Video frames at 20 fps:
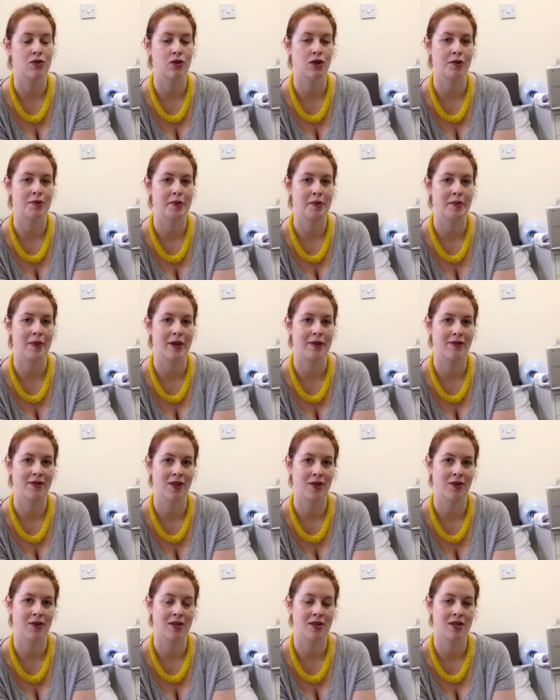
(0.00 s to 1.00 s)
dropped my
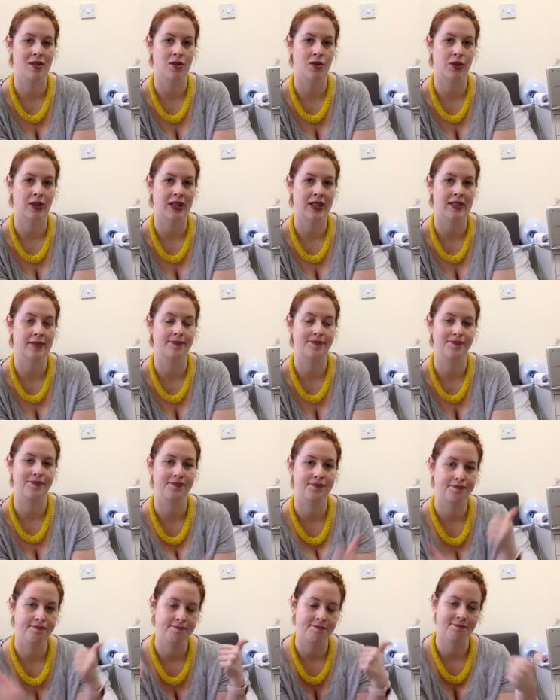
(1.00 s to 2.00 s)
phone in the toilet
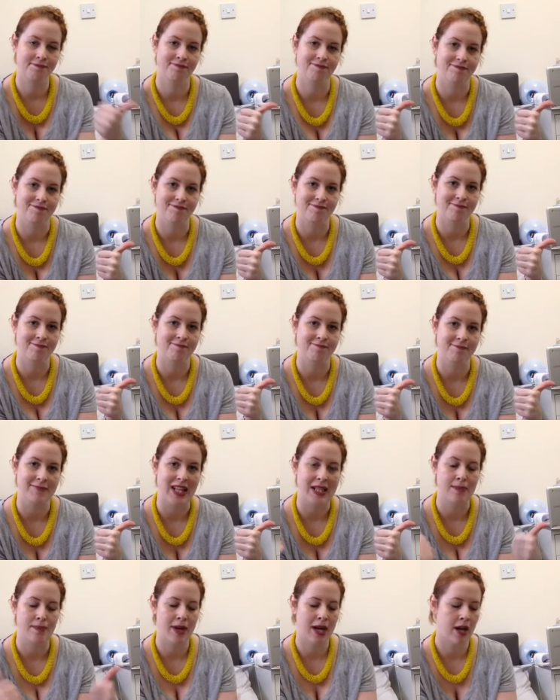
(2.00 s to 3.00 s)

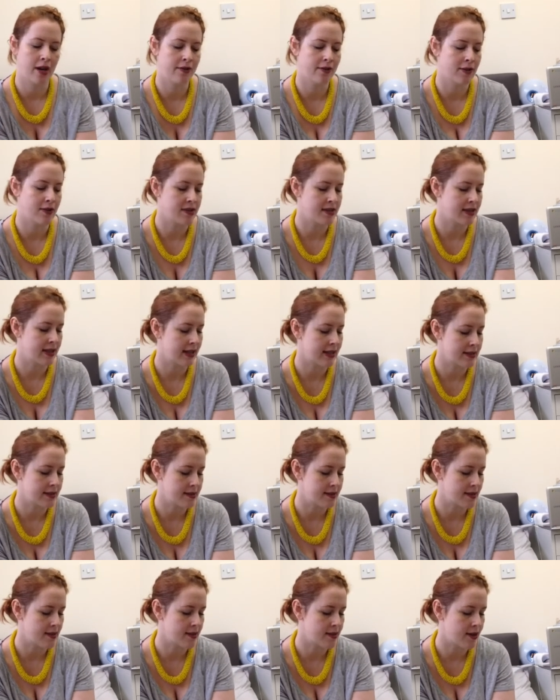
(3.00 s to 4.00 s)
my iPhone
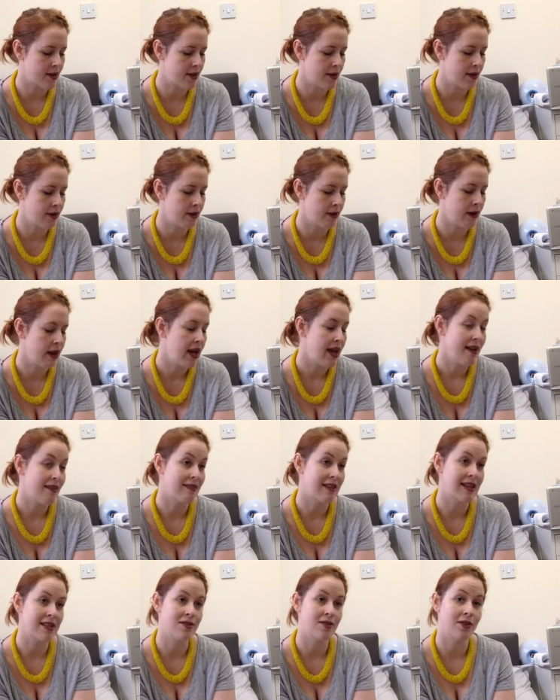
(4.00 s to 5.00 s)
6 so
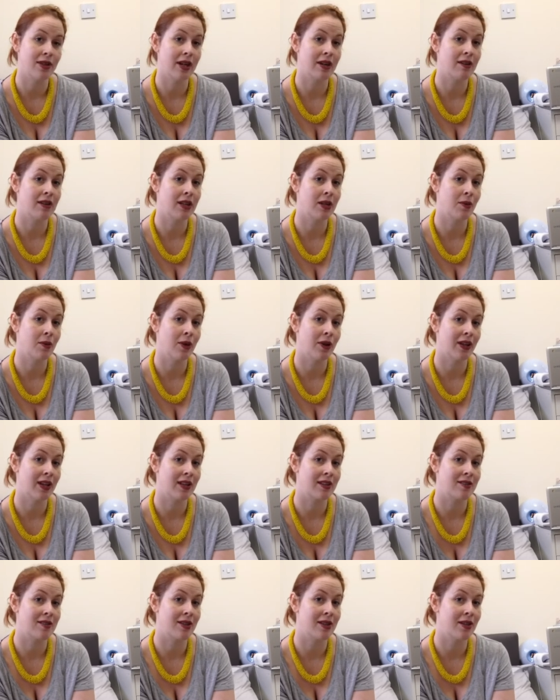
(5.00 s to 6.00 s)
that's not currently
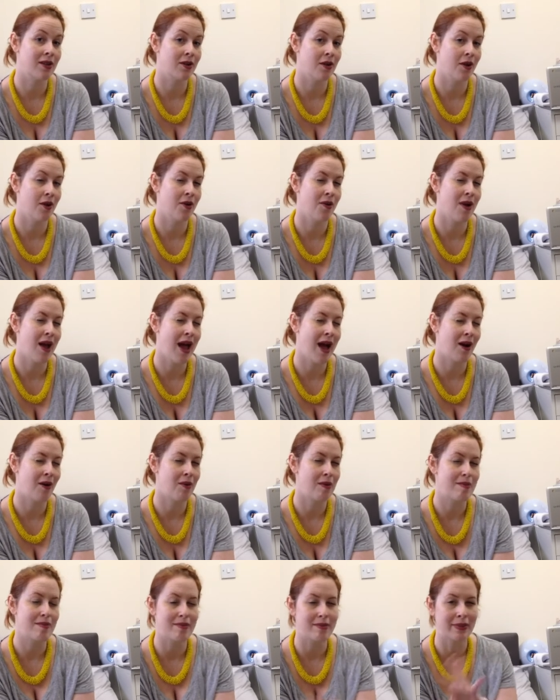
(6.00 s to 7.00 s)
working so I don't know how
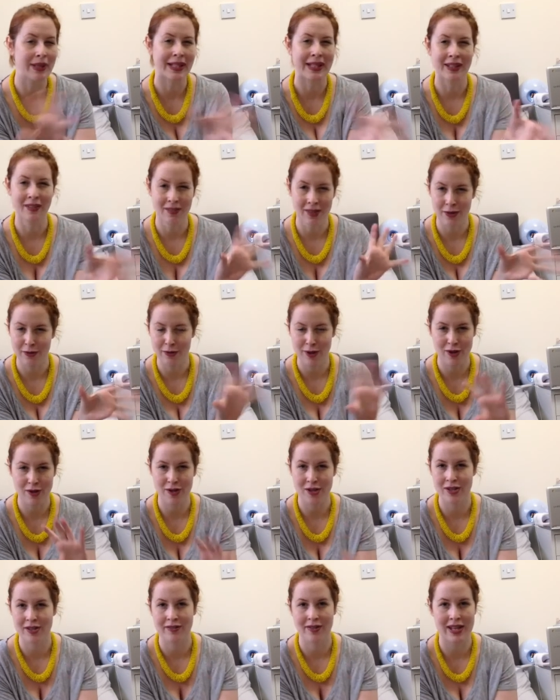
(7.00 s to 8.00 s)
many of the
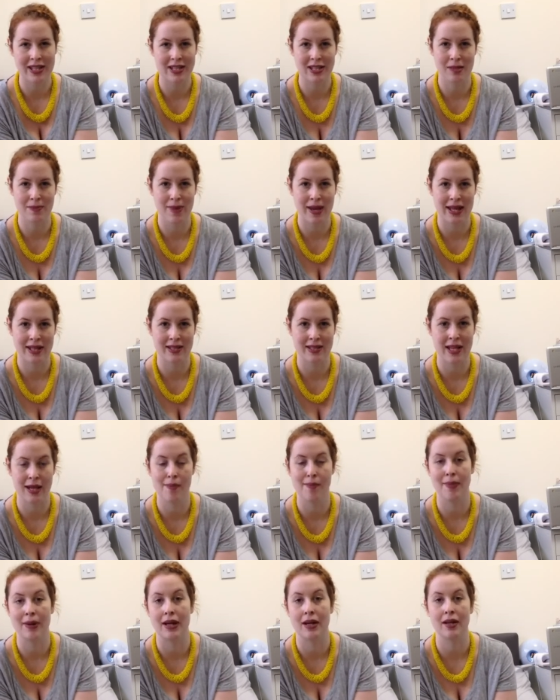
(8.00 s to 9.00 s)
photos have actually backed up
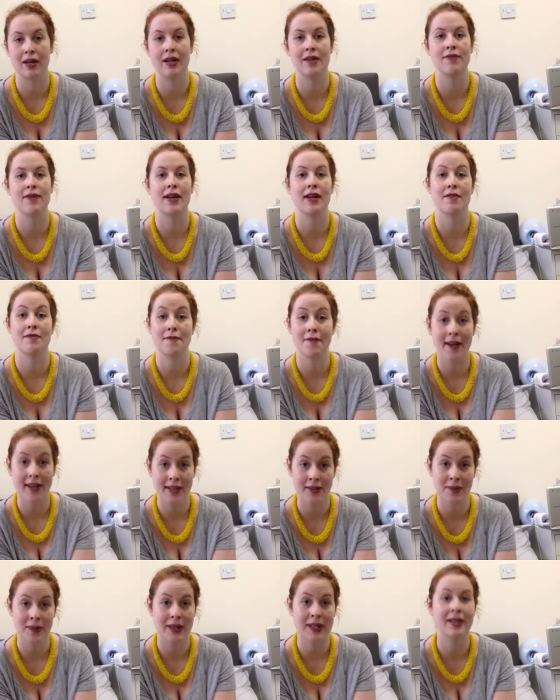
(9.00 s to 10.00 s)
but if I can
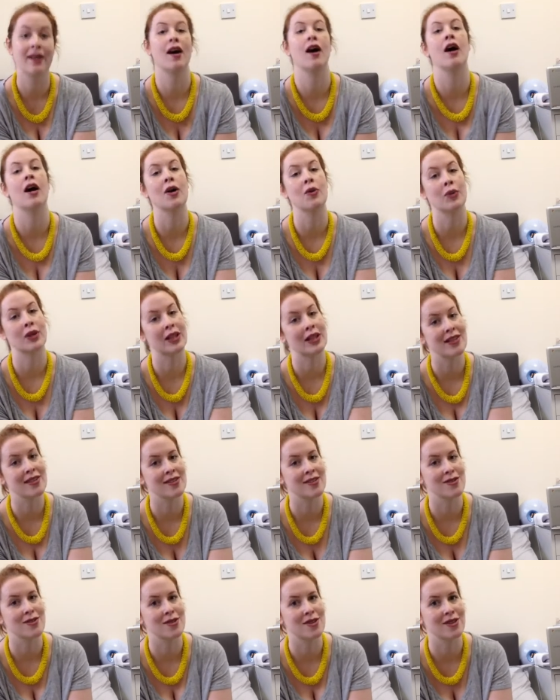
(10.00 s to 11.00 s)
find one I will
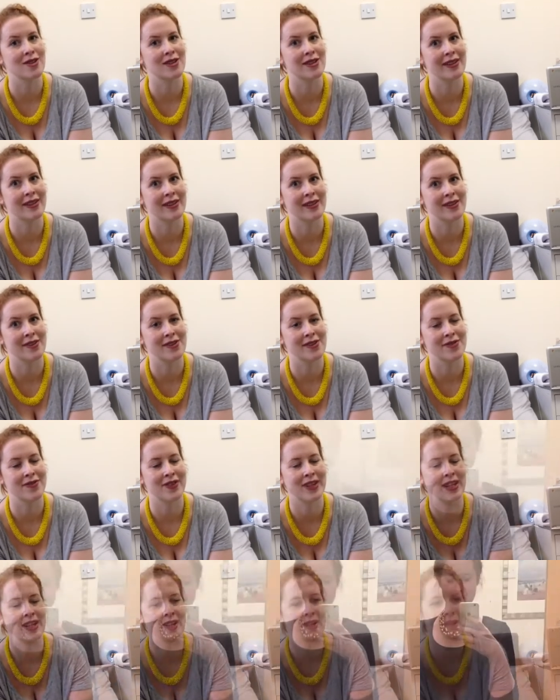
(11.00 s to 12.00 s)
insert it in this
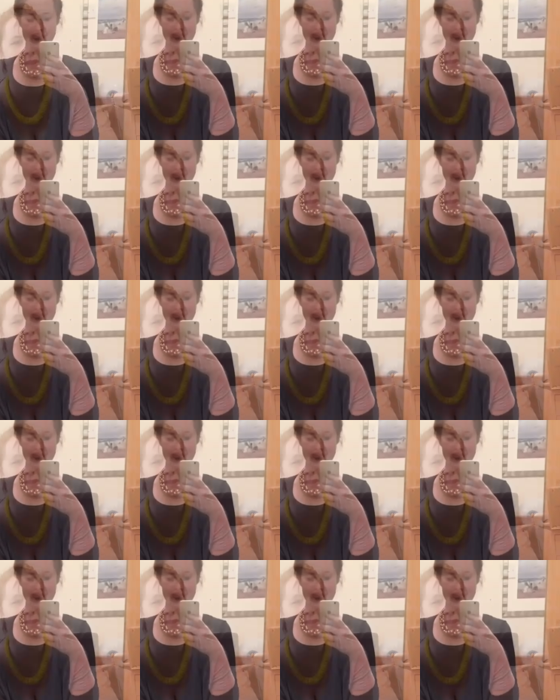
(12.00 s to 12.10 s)
video.